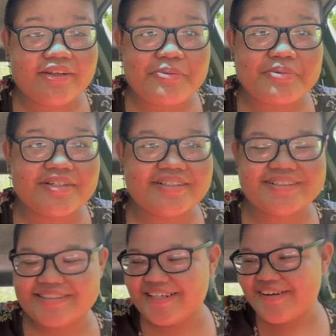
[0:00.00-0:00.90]
out
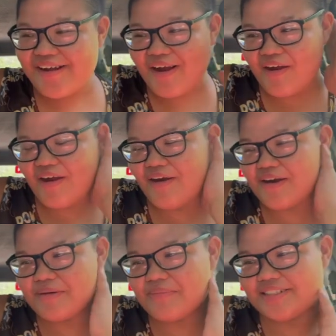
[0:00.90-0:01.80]
because
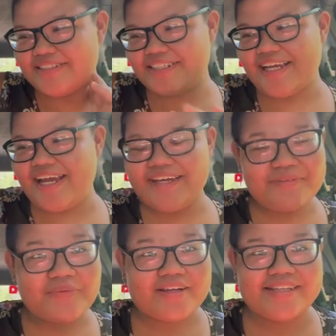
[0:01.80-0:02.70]
um actually I
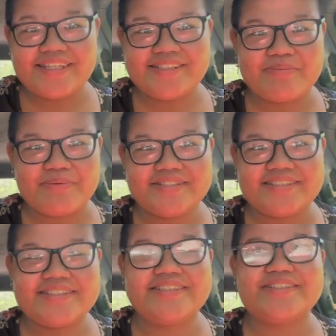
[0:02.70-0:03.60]
recognize the
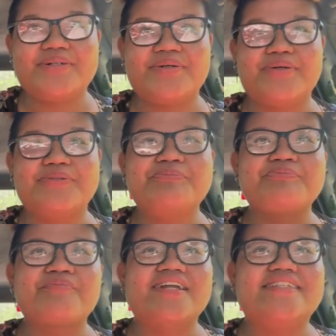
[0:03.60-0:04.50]
person so
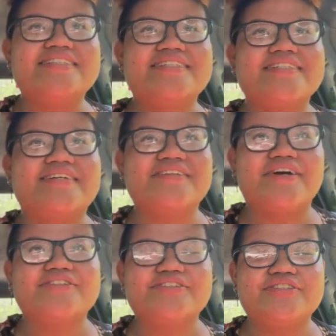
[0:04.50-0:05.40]
this is
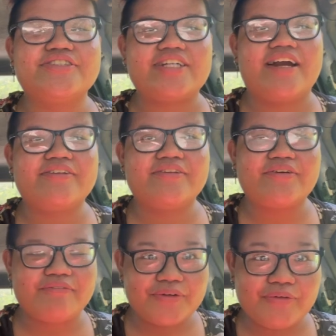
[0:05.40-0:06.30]
another shout out
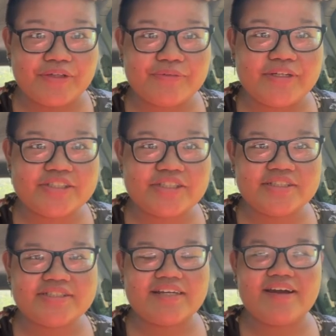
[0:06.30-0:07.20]
of a
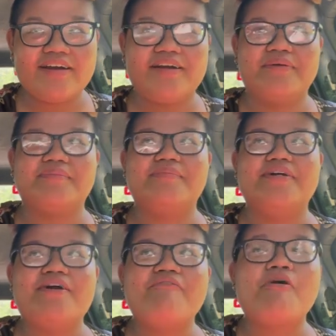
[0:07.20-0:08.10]
graduation um,
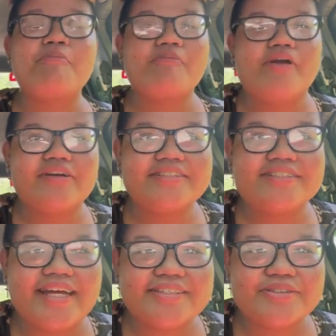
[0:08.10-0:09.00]
from Marianas
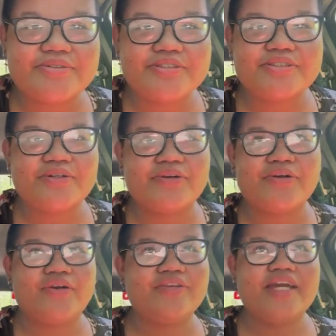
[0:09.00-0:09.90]
High School. So
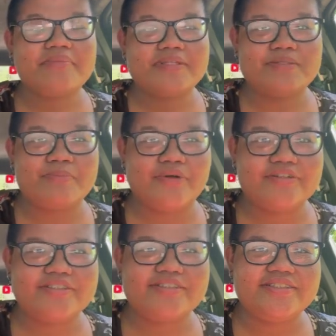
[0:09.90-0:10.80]
her name is
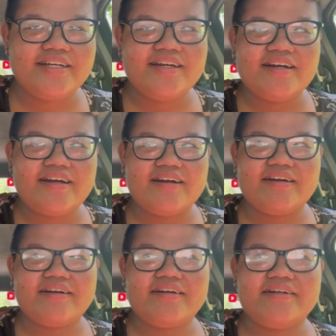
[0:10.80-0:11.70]
Bern.
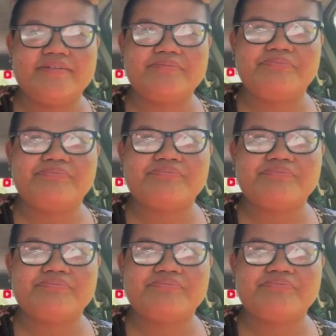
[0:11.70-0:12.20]
Um,